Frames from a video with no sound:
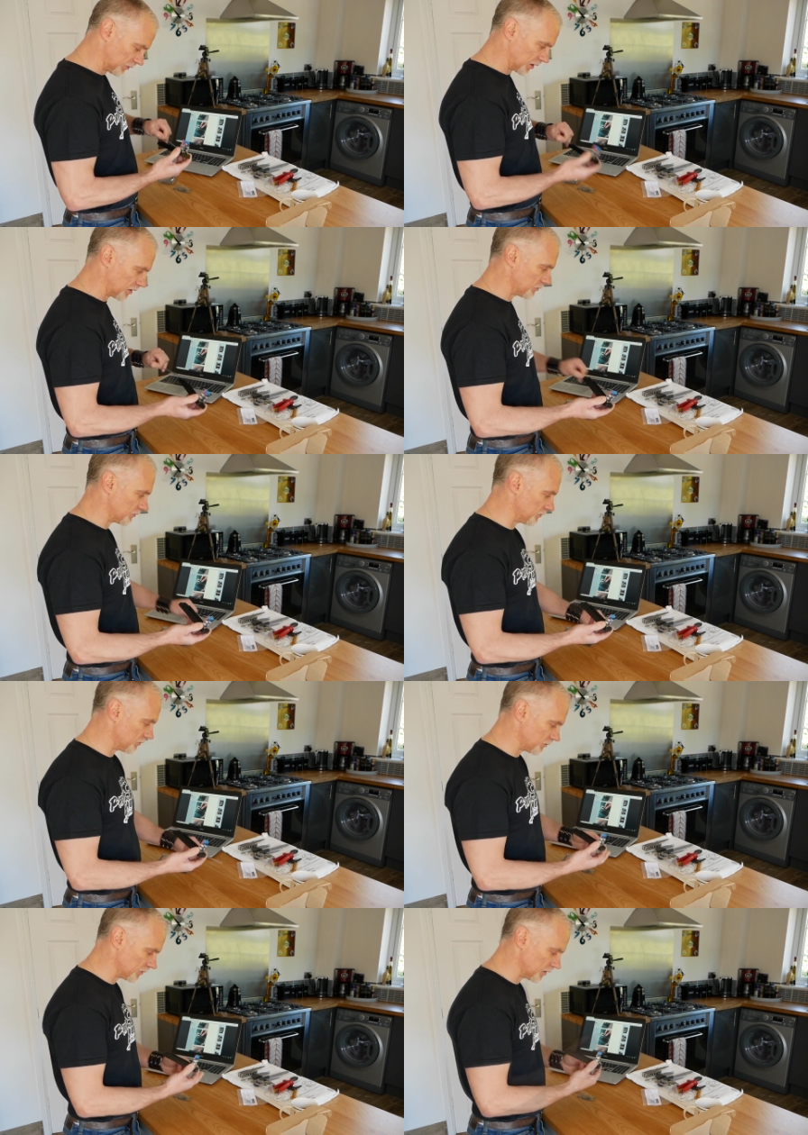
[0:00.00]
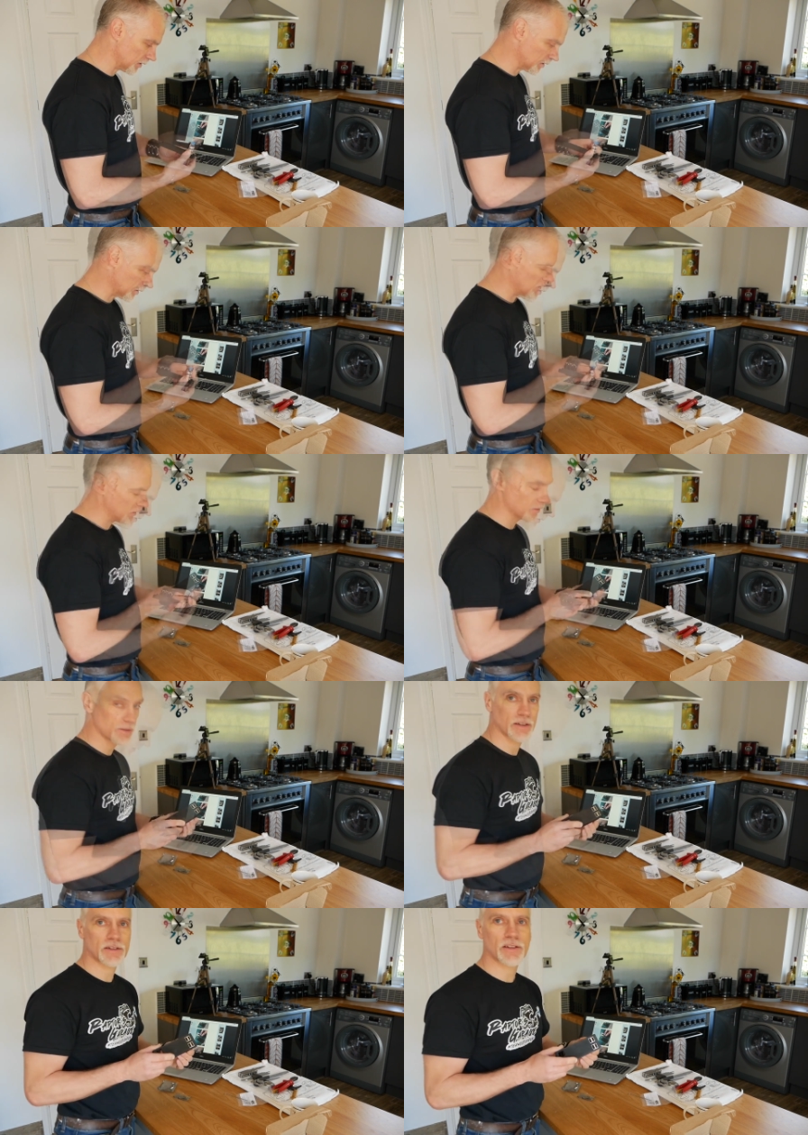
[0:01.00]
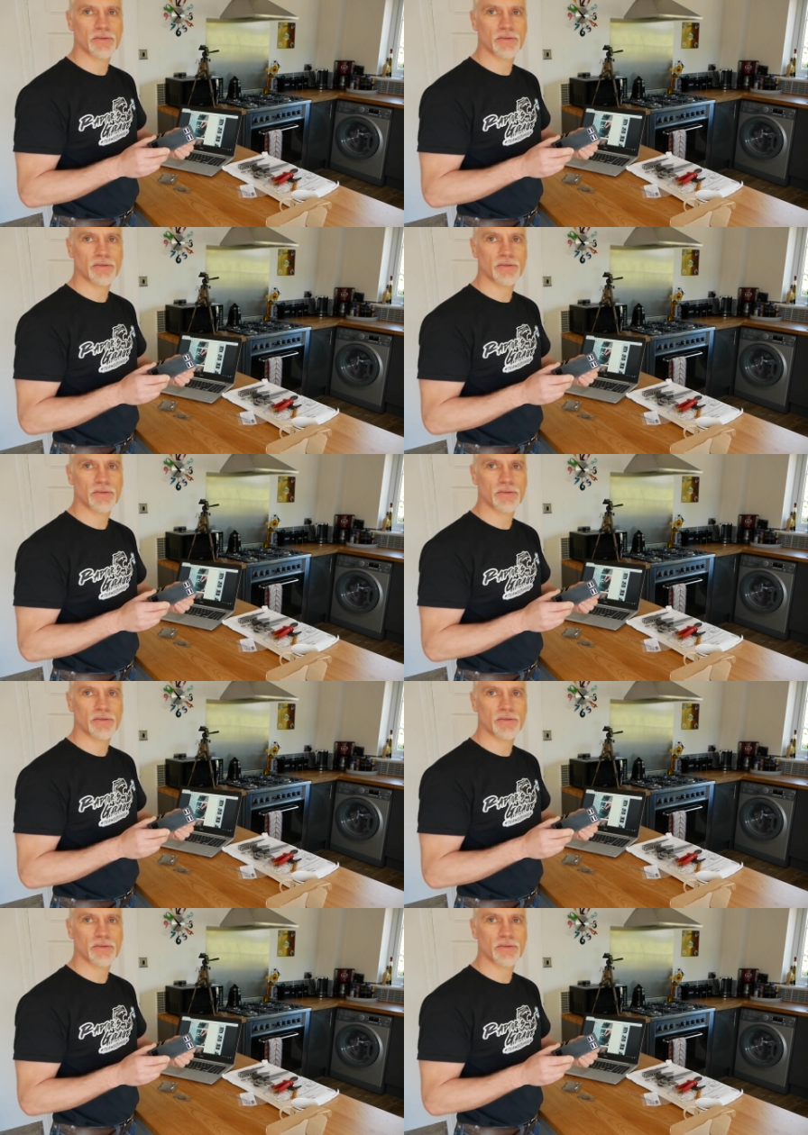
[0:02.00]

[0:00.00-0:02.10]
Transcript: Yep. So that's the